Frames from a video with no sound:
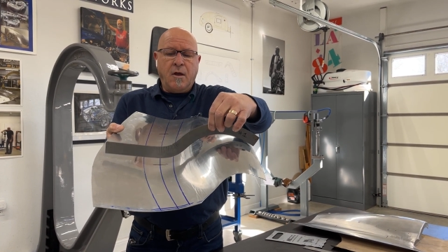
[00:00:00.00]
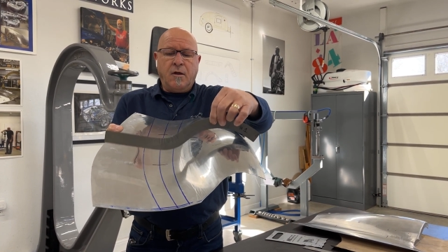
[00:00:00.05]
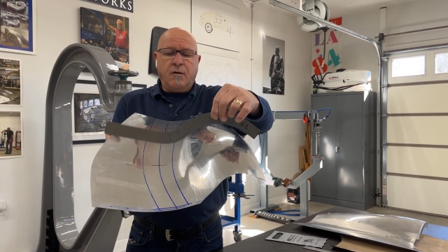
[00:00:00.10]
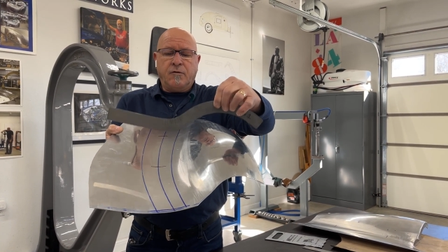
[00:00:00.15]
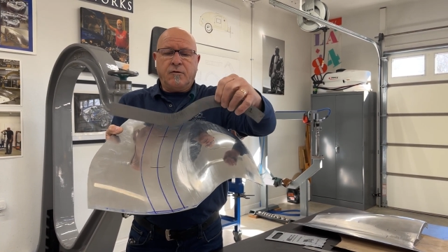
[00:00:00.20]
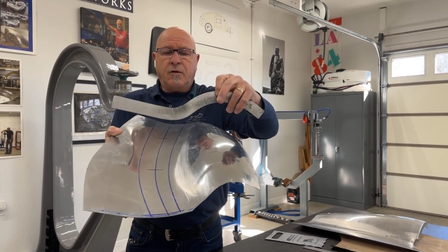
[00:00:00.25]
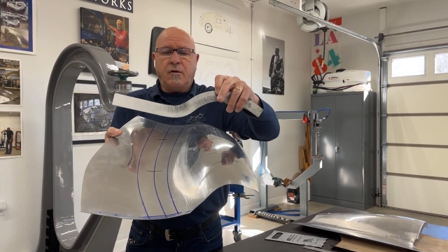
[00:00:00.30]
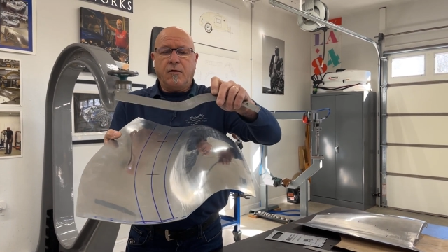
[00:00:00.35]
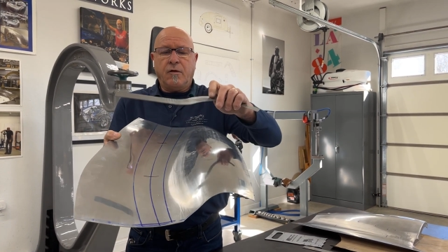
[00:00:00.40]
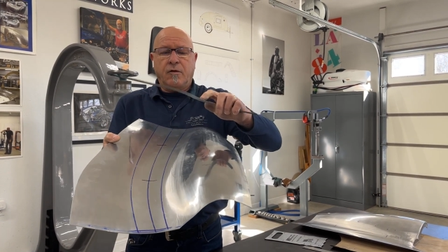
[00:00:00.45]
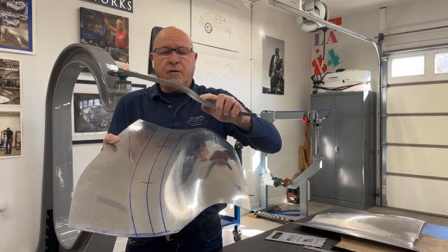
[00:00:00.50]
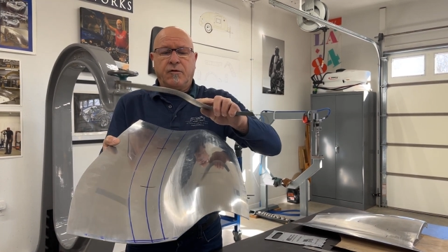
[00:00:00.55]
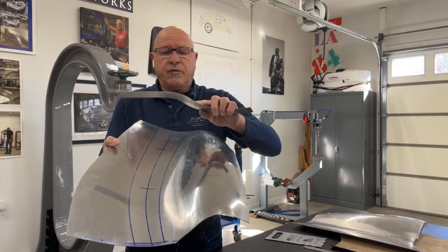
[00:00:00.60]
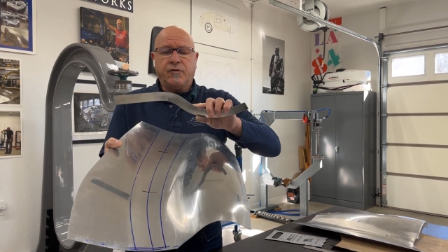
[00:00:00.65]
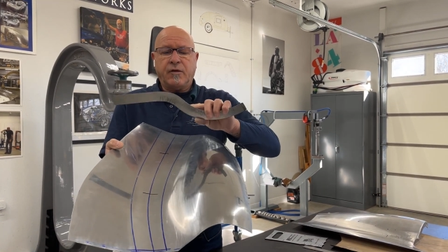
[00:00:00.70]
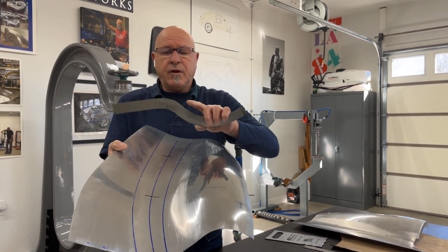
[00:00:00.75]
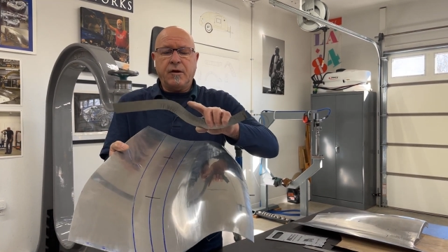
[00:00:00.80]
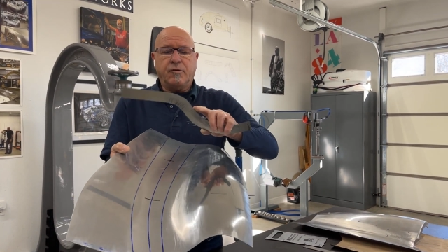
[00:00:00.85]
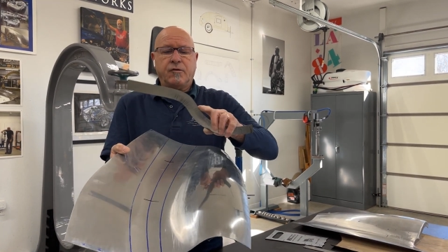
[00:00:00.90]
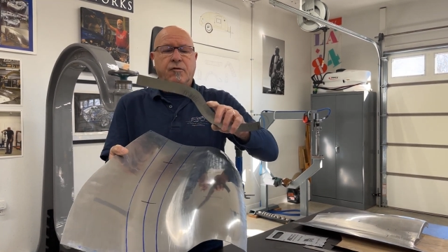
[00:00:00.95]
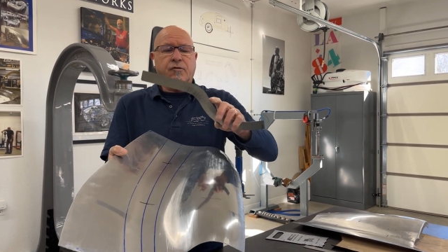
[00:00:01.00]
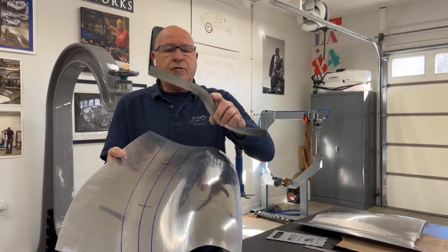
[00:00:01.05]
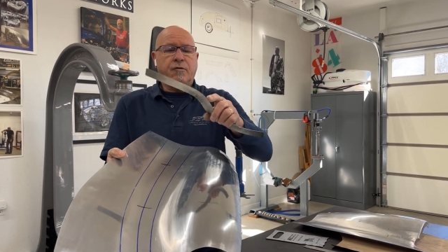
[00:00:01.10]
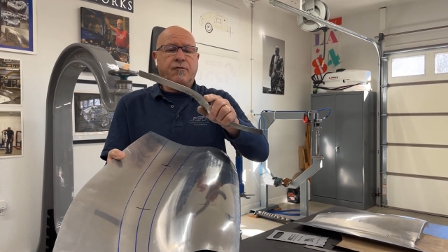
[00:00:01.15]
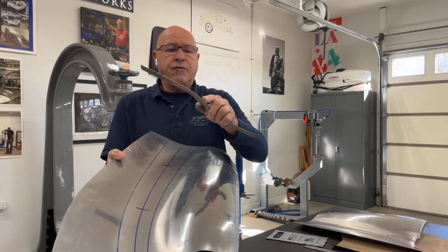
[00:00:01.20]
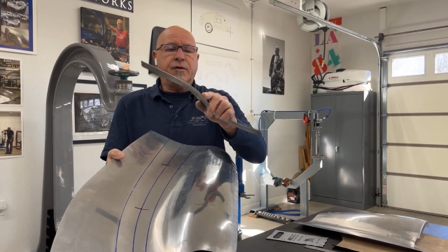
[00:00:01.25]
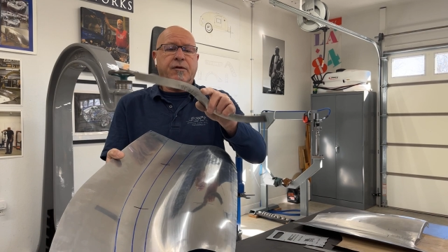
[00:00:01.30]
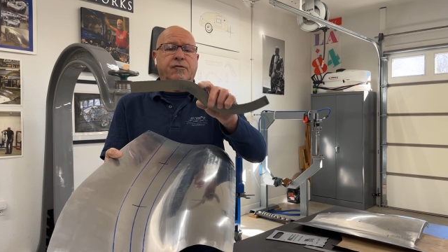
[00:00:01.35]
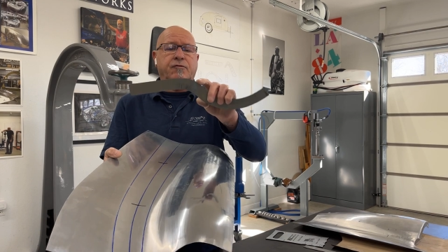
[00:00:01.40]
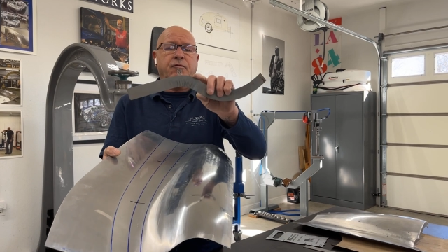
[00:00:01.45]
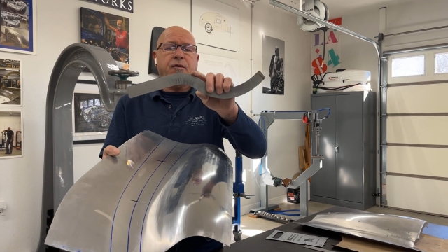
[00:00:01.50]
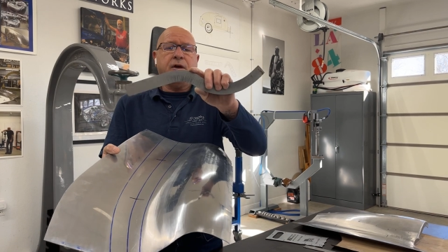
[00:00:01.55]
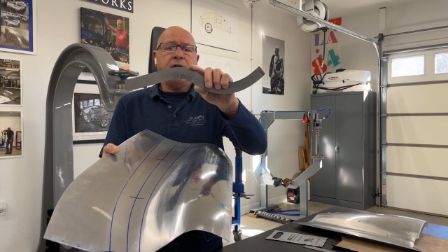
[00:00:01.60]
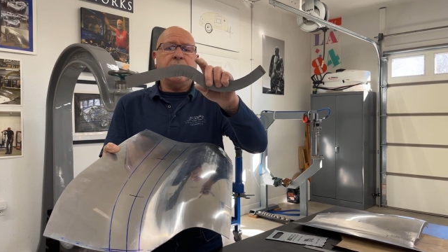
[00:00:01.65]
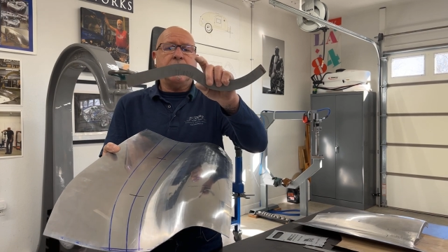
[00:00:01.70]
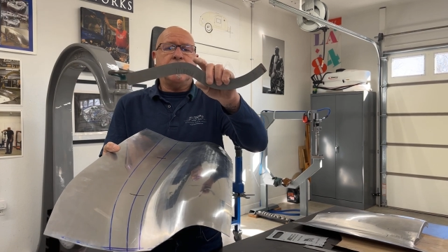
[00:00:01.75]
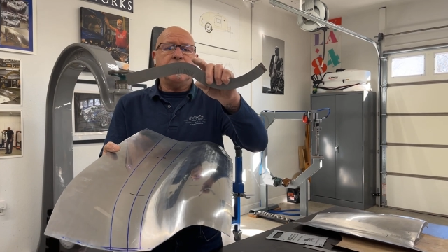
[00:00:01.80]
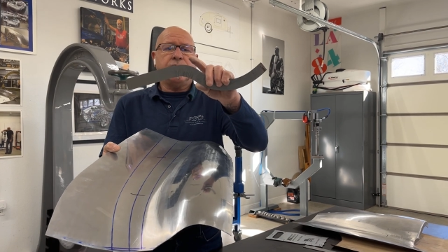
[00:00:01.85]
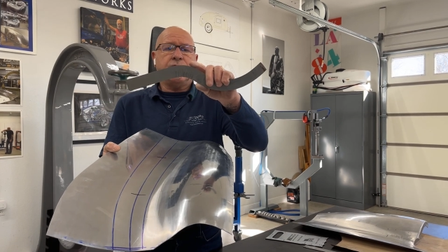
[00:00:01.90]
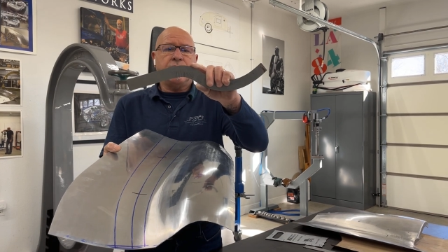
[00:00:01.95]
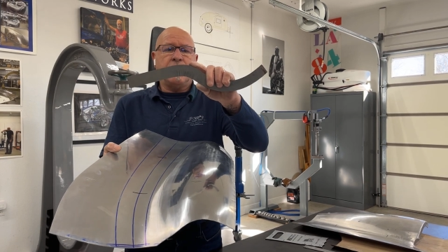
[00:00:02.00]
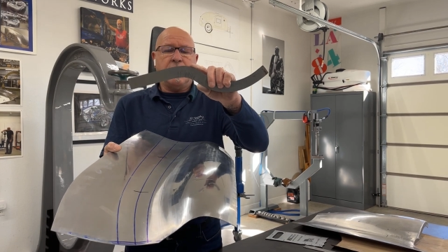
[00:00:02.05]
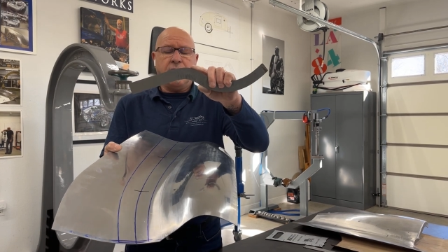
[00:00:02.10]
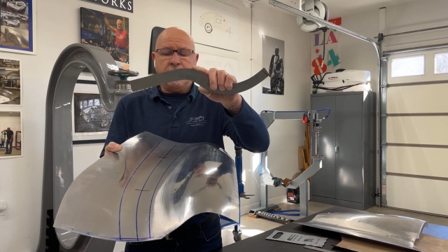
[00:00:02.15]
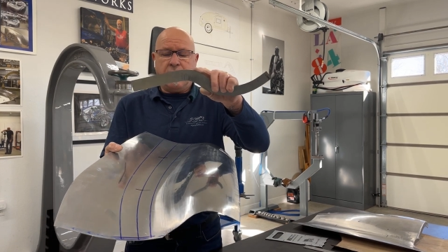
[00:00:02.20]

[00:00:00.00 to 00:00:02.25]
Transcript: So that the center of this radius